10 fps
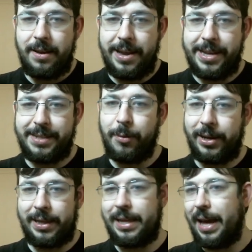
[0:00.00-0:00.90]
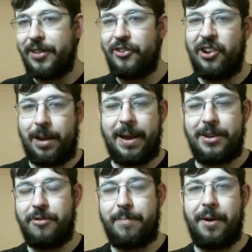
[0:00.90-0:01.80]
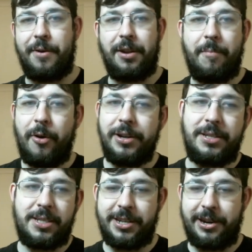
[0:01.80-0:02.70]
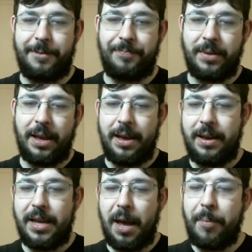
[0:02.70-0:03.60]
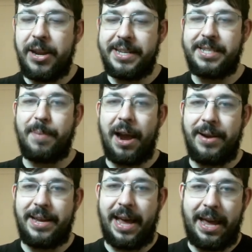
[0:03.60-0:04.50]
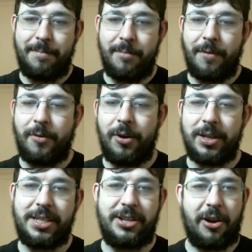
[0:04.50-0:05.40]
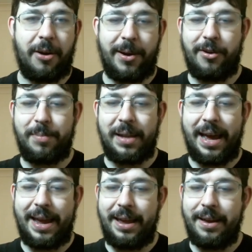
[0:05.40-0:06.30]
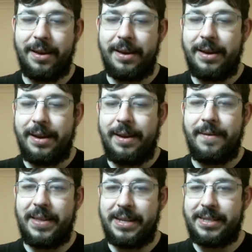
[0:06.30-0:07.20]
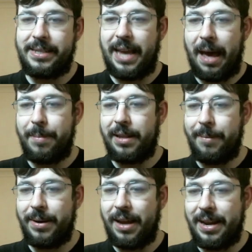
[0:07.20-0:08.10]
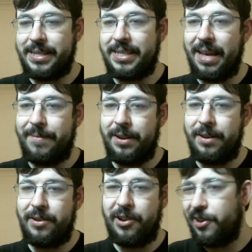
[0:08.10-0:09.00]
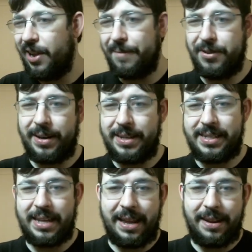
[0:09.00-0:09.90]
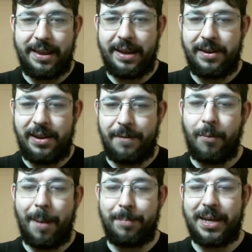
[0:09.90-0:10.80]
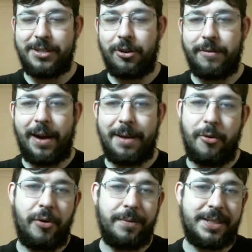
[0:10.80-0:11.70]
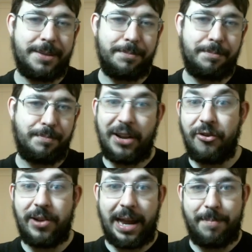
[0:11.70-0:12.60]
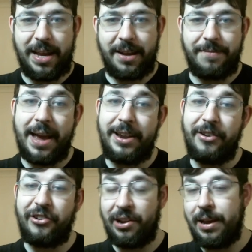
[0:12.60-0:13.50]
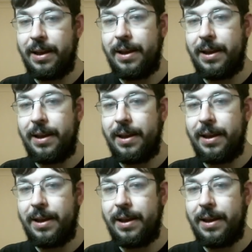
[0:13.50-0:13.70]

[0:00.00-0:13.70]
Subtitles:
he spoilingly allowed the checkmate to appear on the board, so a pretty inspiring game, of course, you know, when you play this Gambit line with Knight E7, you know, you have to understand that if White plays all the right moves, they do get a big advantage,